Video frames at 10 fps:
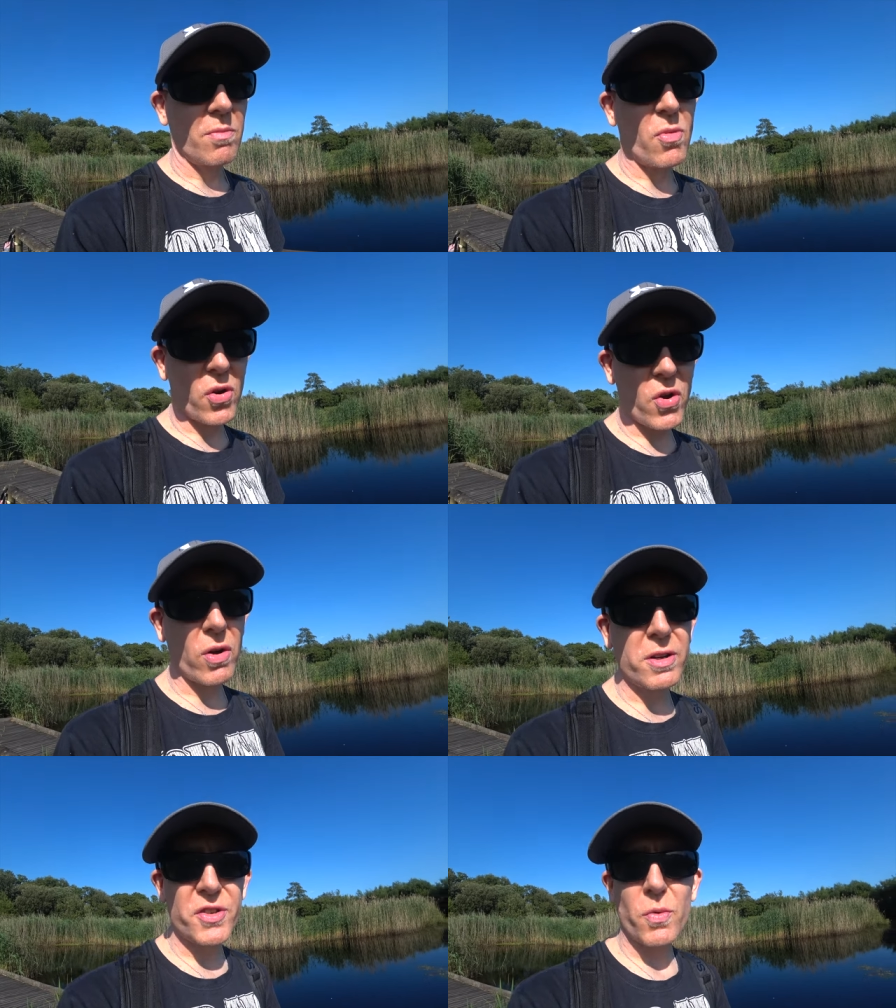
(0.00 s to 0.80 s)
more
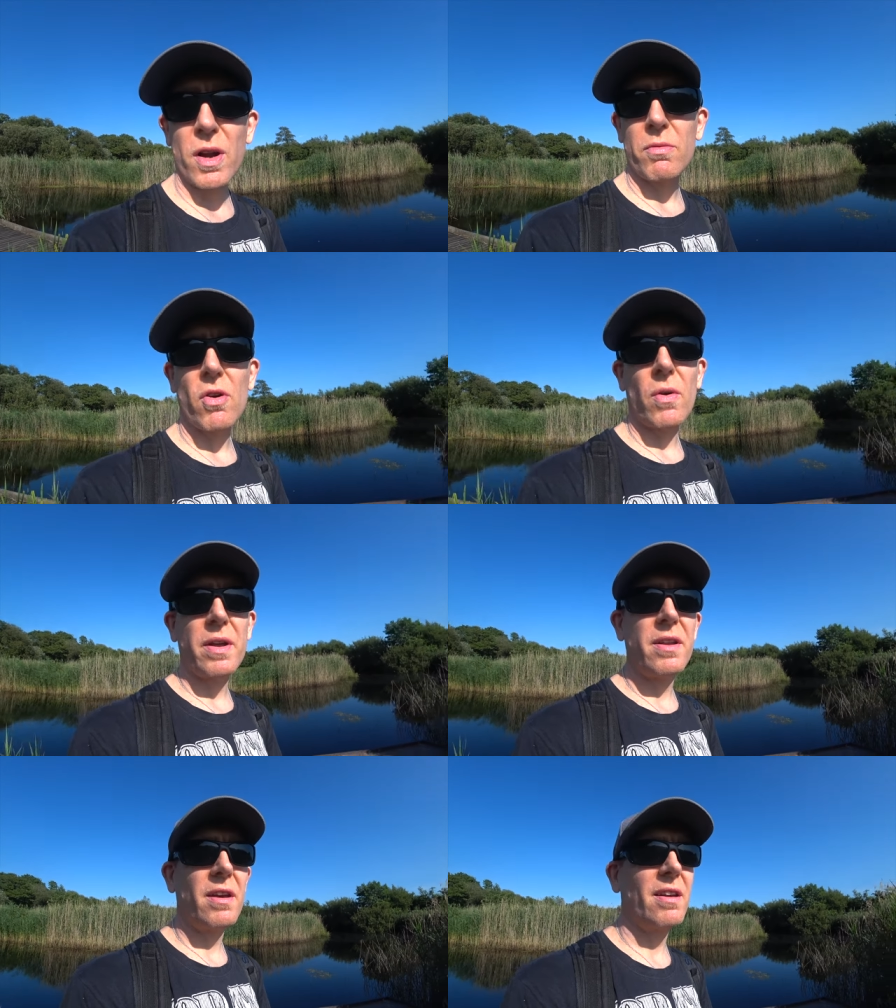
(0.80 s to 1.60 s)
knowledge of where I'm
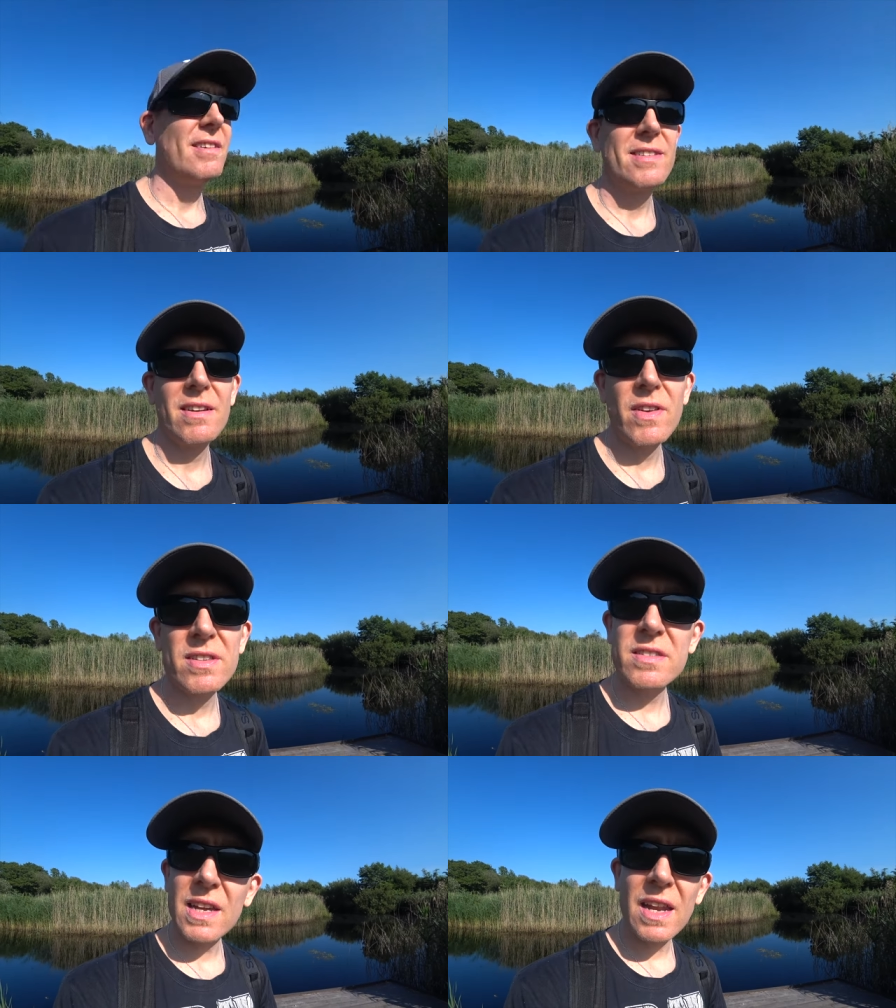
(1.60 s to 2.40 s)
going. So if you've
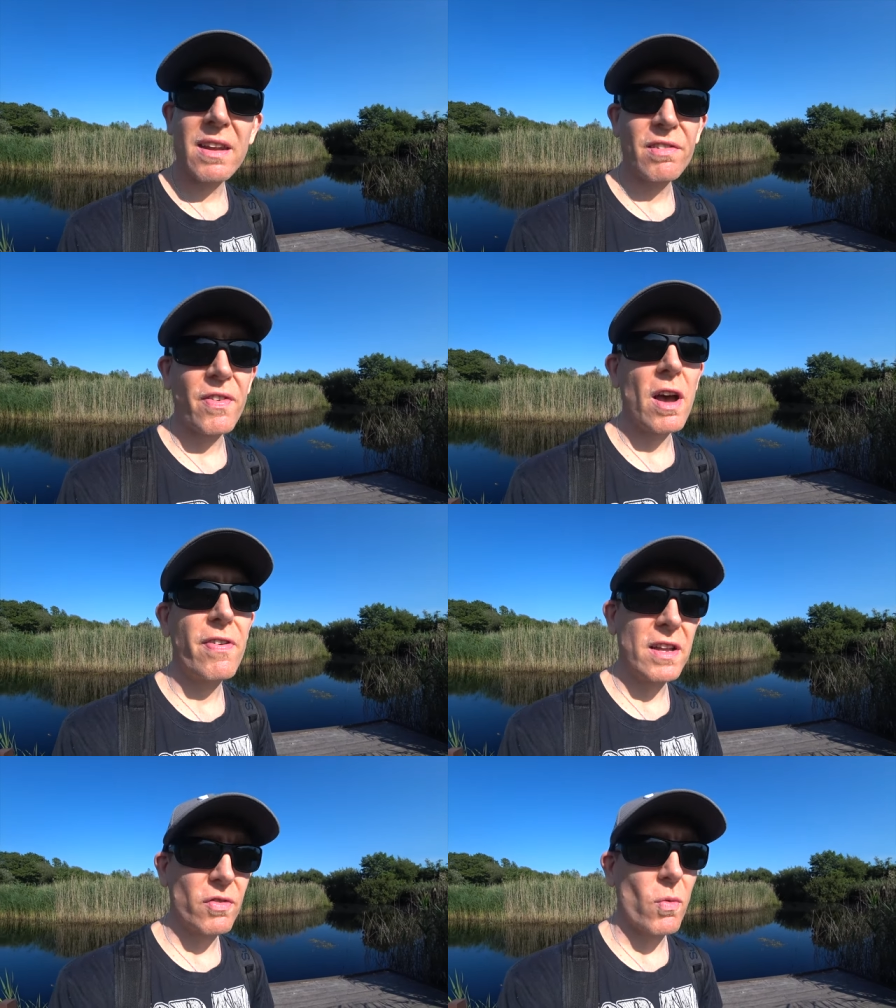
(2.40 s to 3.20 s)
seen it this far,
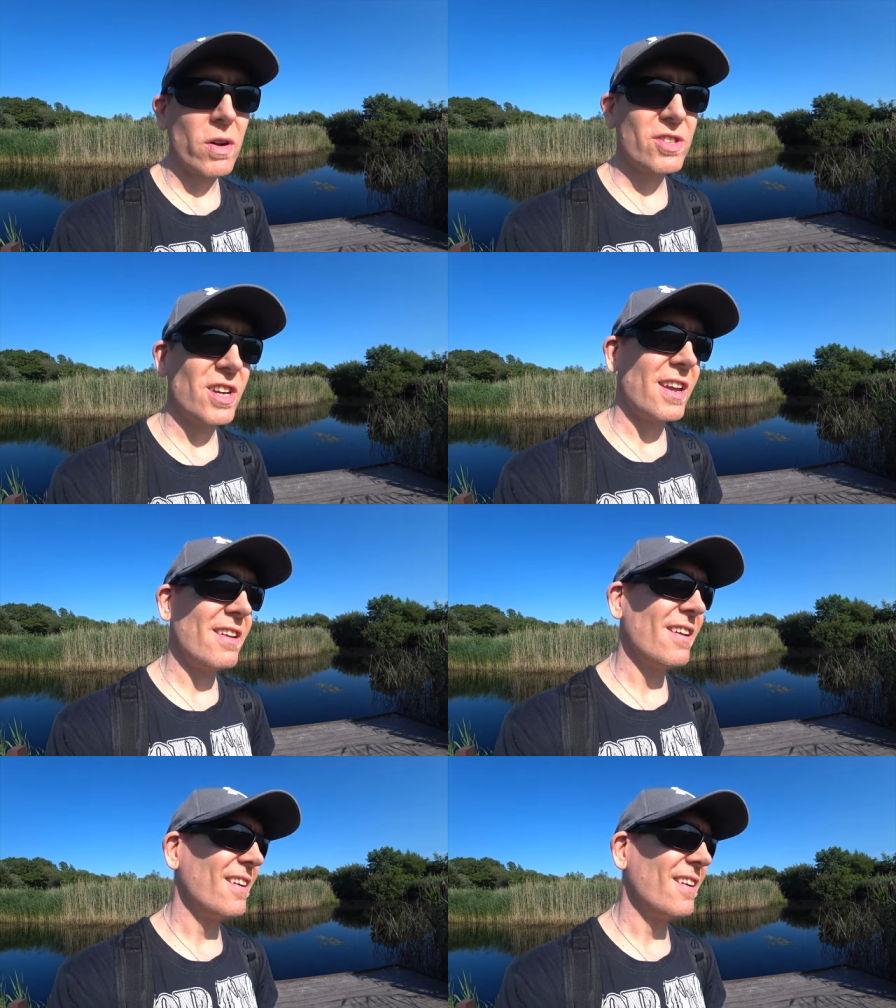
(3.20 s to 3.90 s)
thanks for watching.